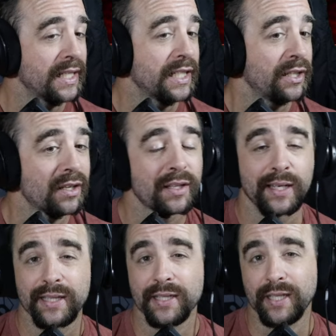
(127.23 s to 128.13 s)
You look at
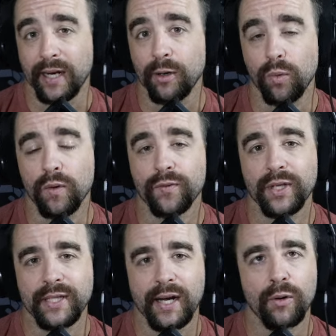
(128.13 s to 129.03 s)
like the Direwolf. The
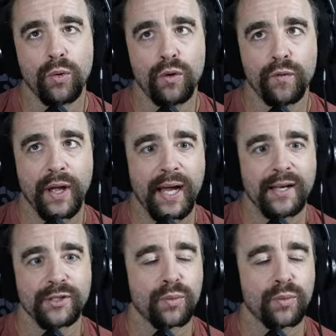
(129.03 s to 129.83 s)
Direwolf has